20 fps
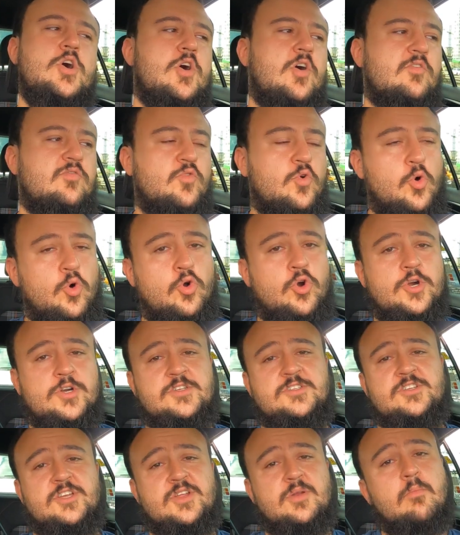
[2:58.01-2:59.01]
Of
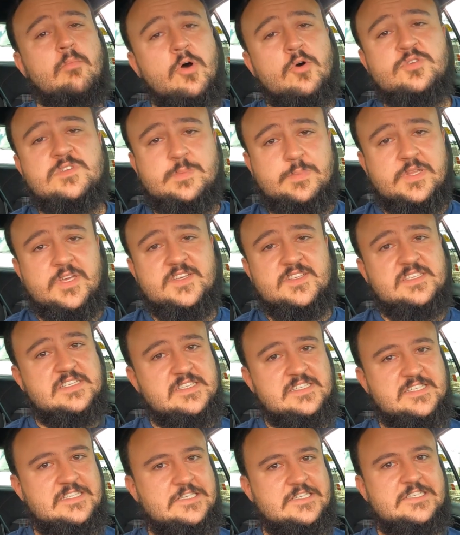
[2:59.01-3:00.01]
course, in most
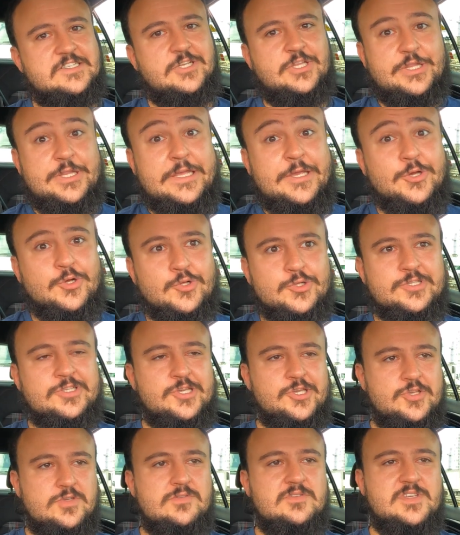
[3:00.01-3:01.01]
places it is illegal
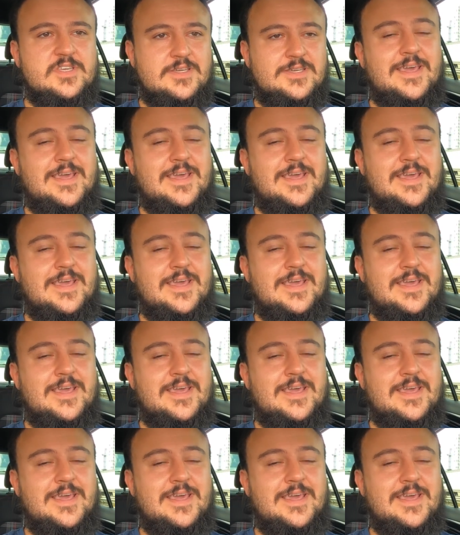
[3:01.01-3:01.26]
to use a